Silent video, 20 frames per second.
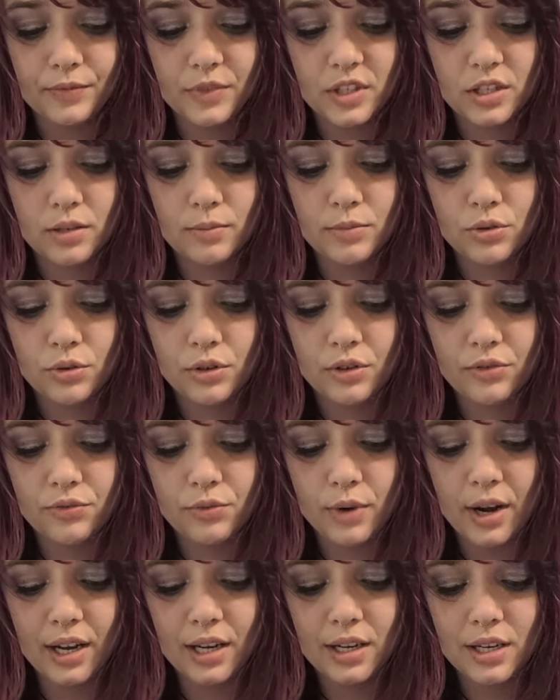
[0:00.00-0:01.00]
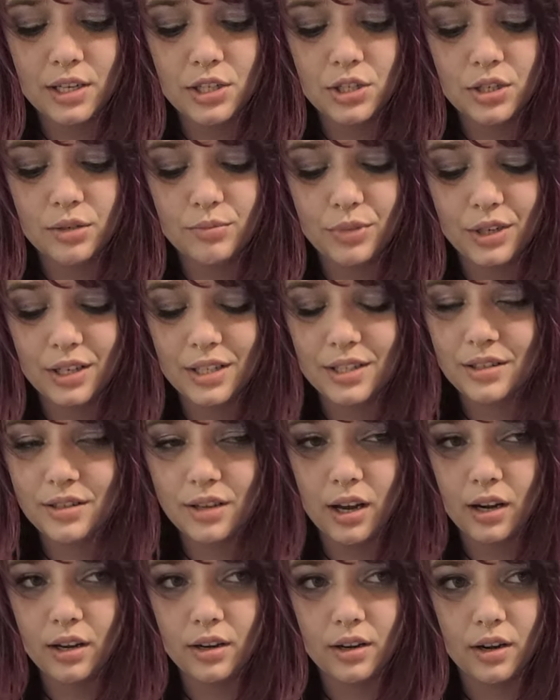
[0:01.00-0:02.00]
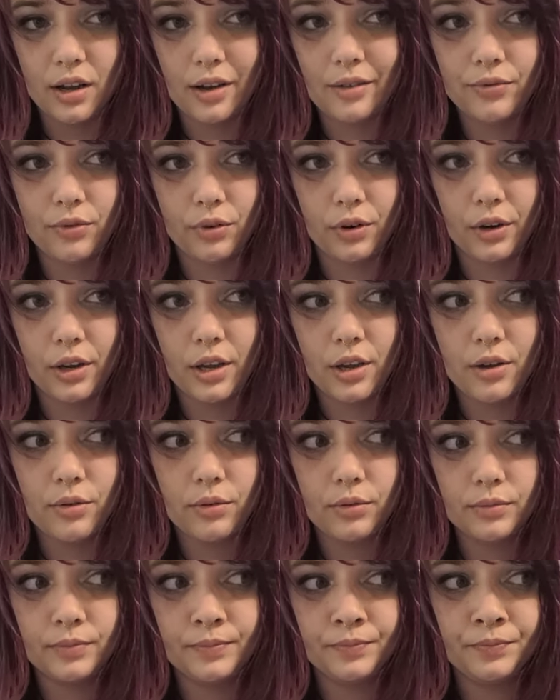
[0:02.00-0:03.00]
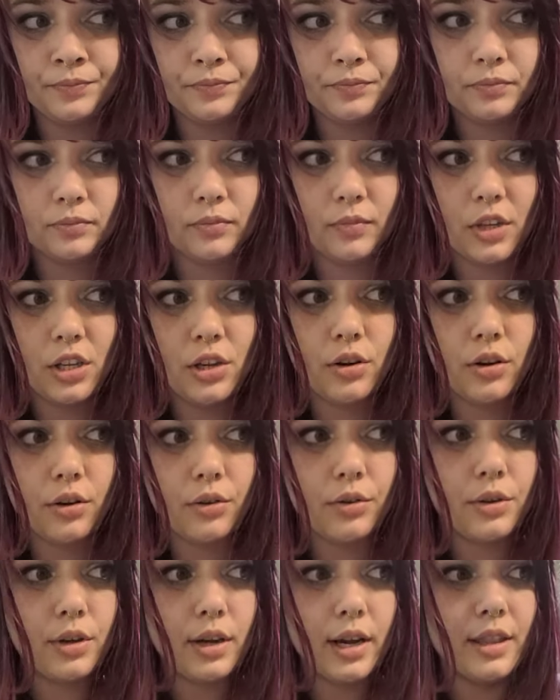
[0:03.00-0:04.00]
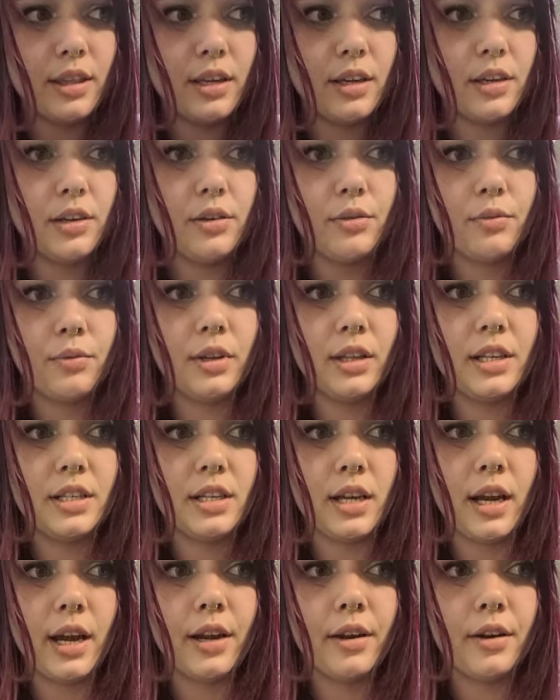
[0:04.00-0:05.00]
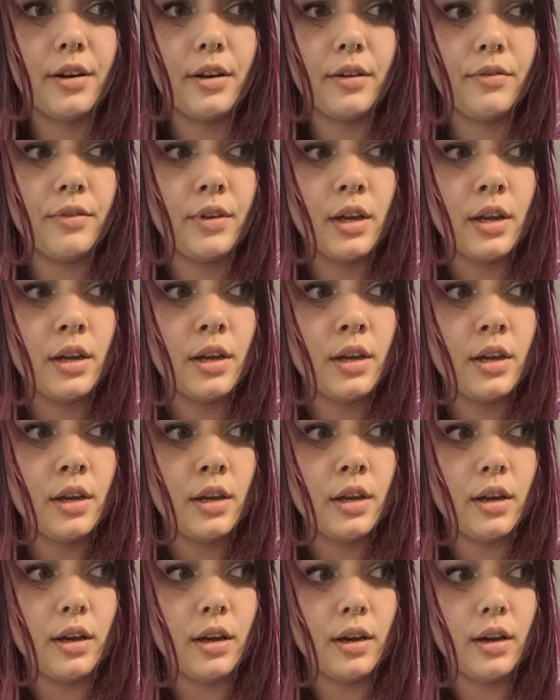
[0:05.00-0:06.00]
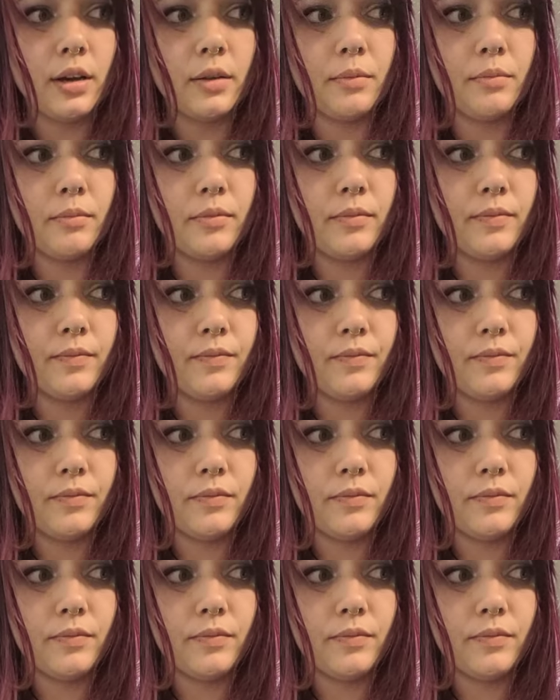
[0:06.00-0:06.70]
some sort of recognition, but it's not enough for you you know i think you're really tired of um